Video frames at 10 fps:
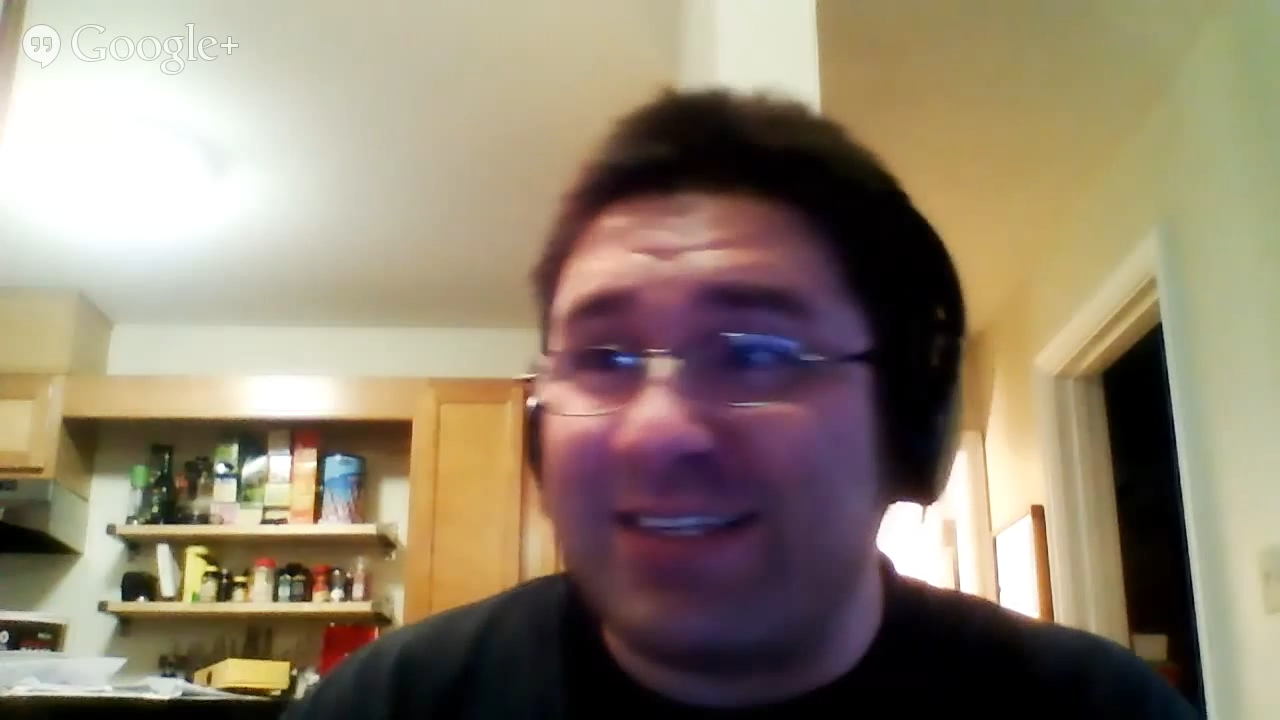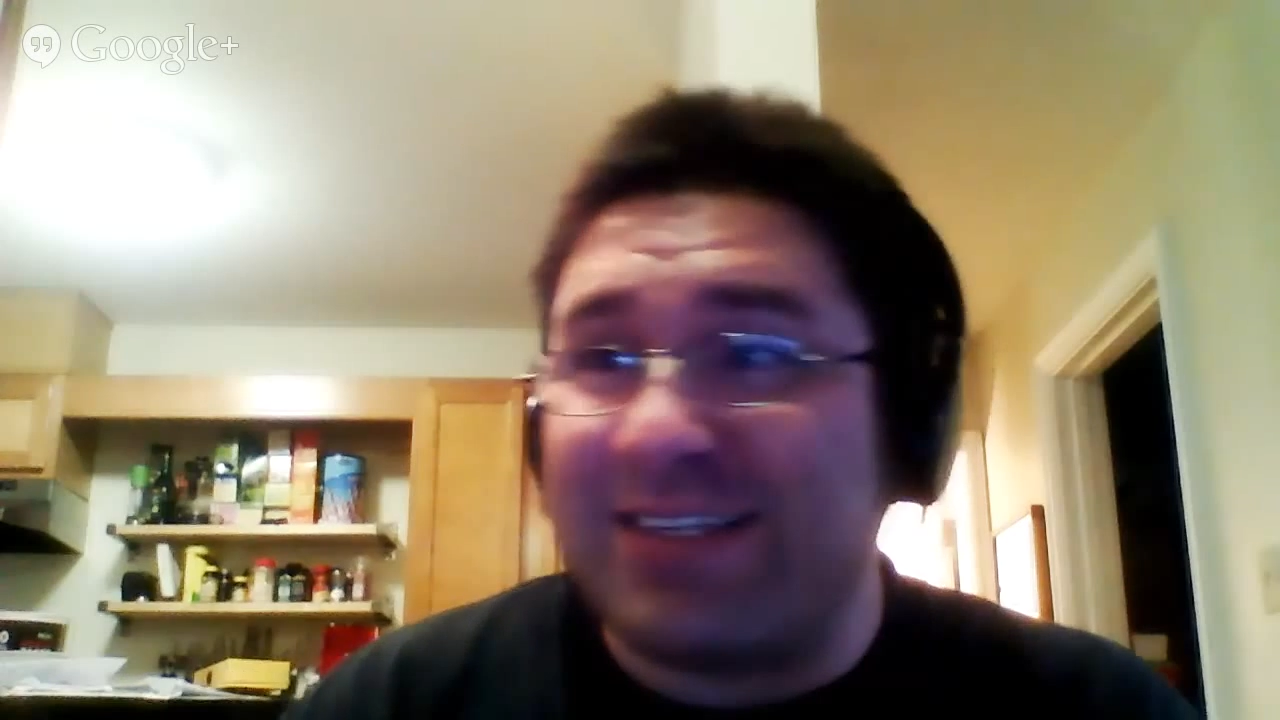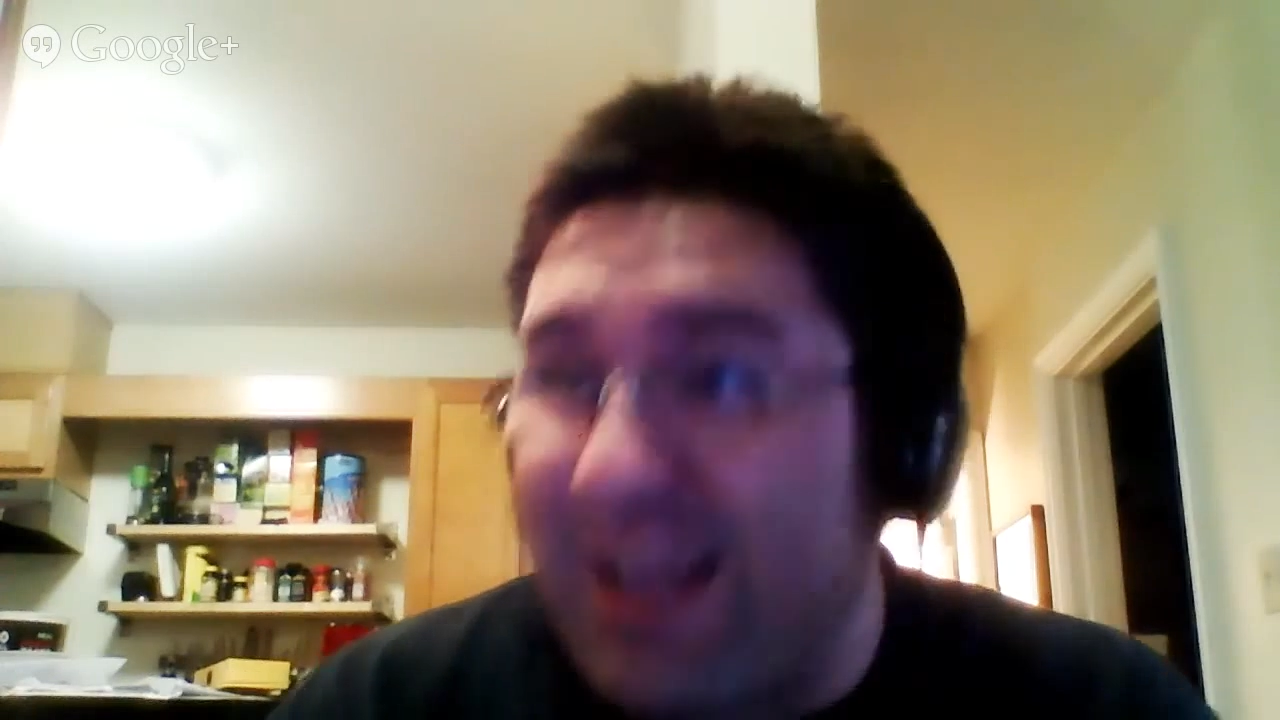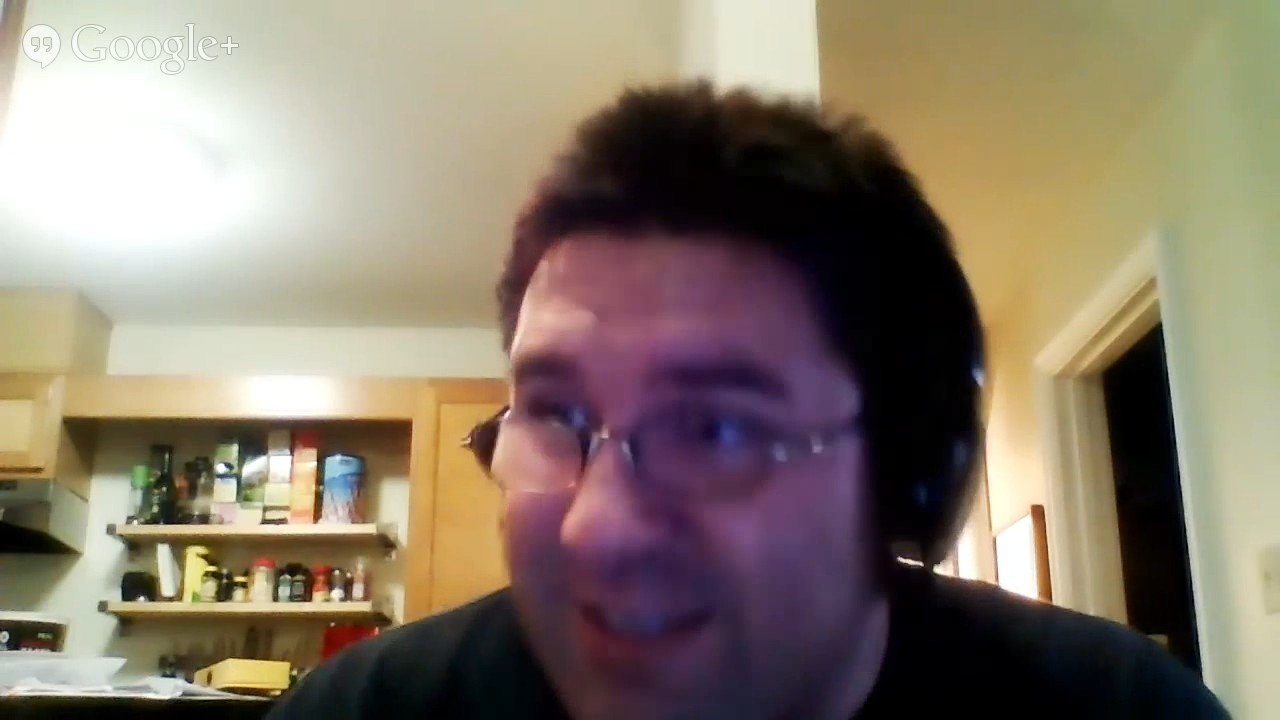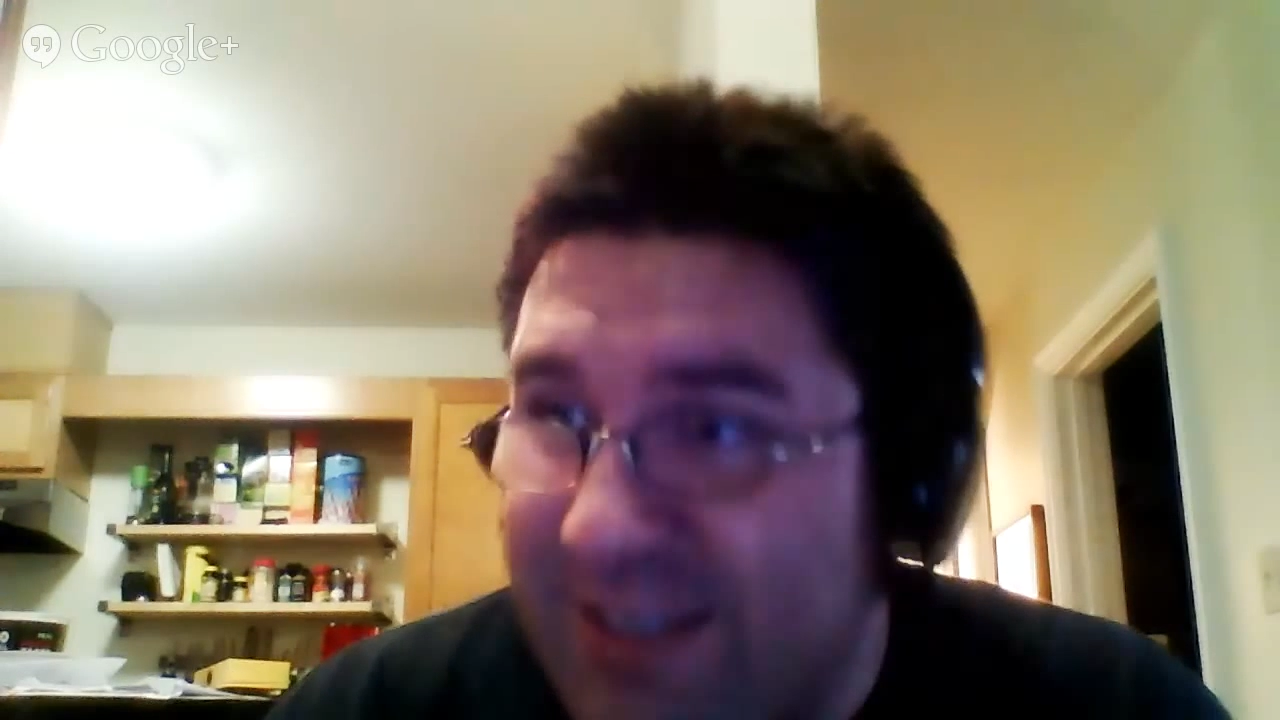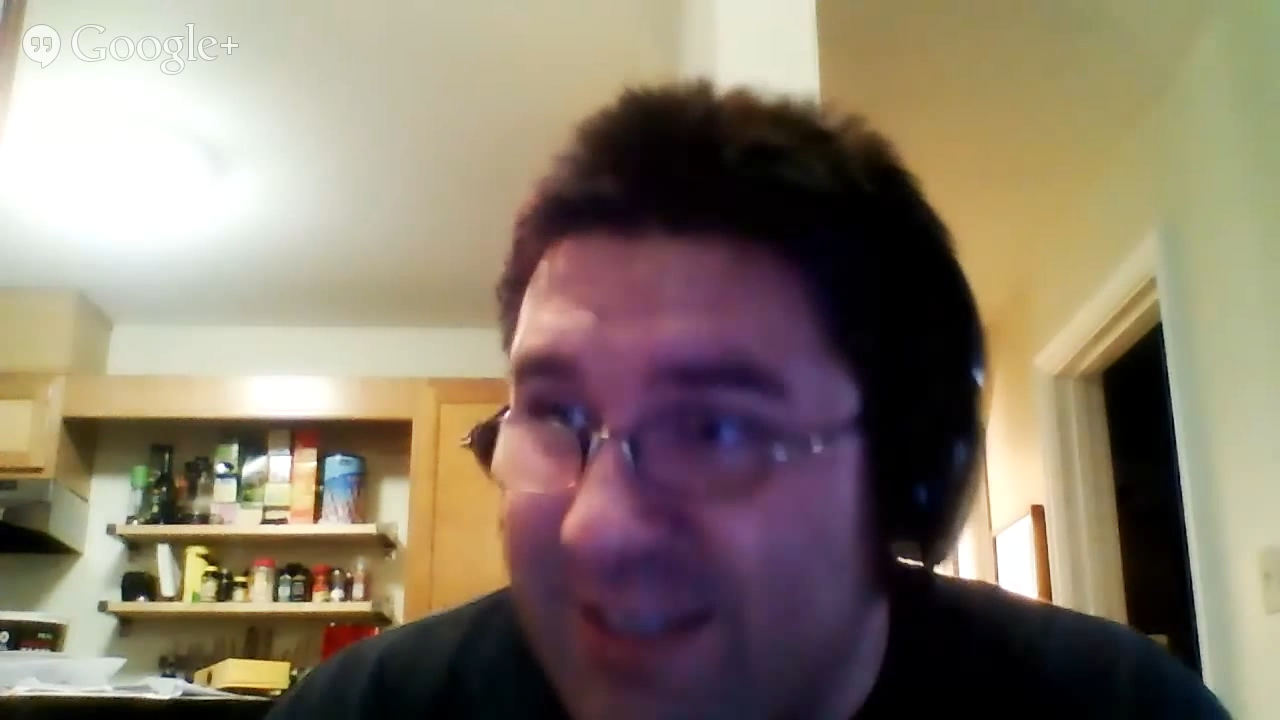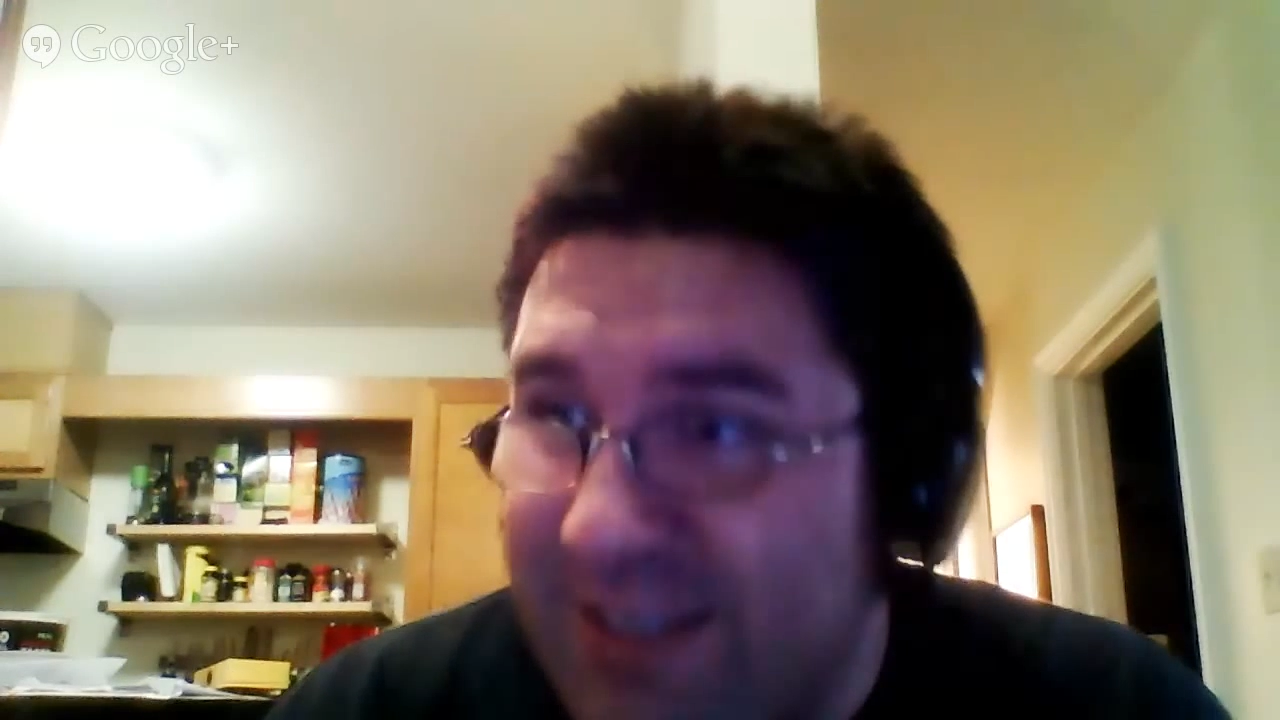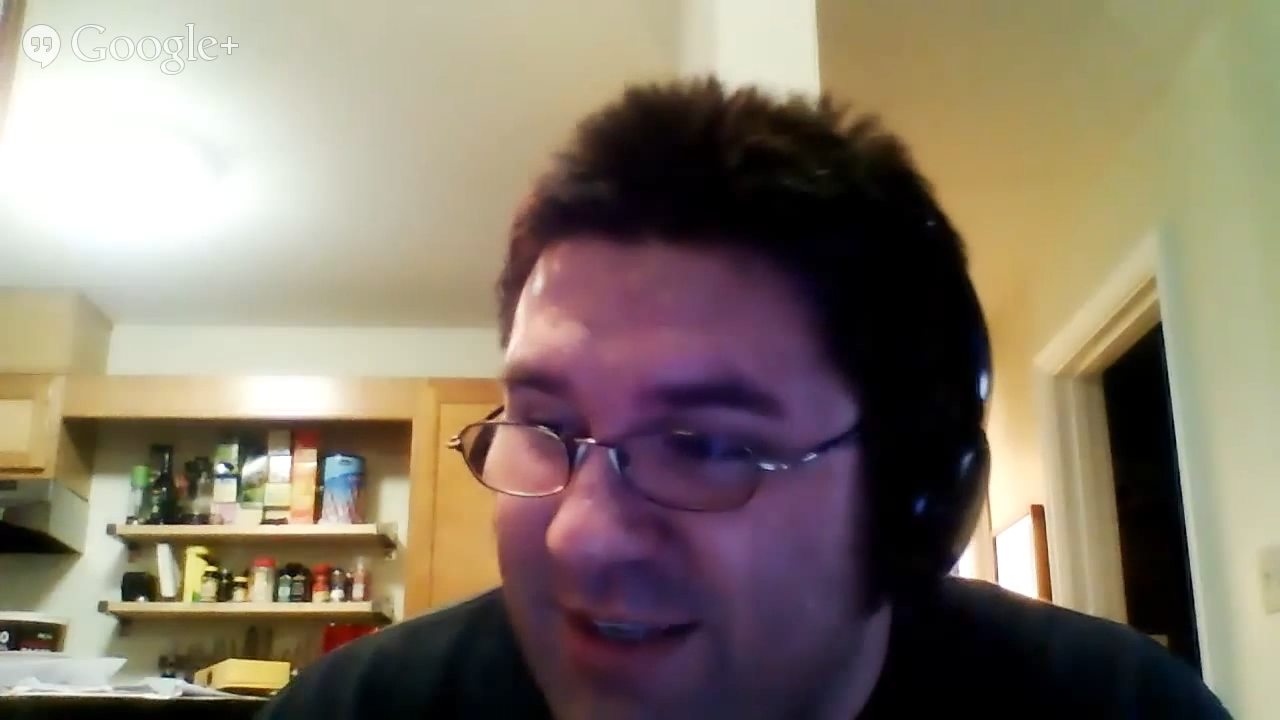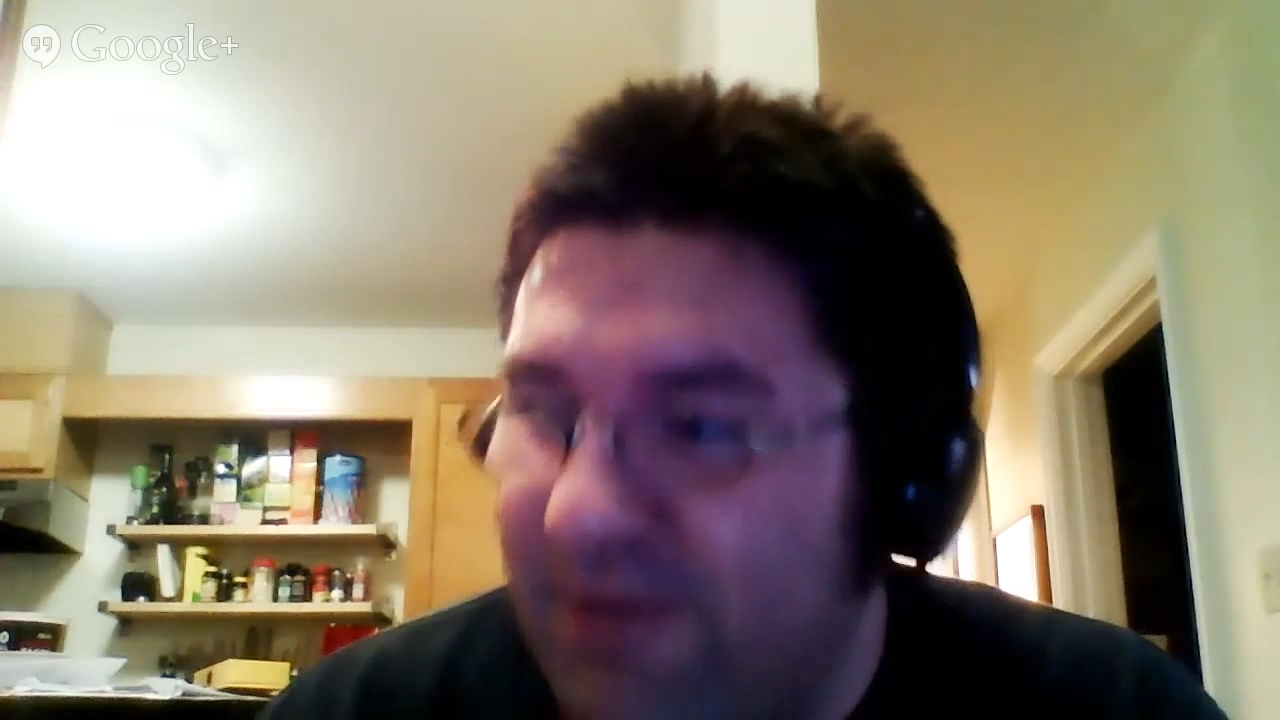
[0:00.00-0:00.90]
license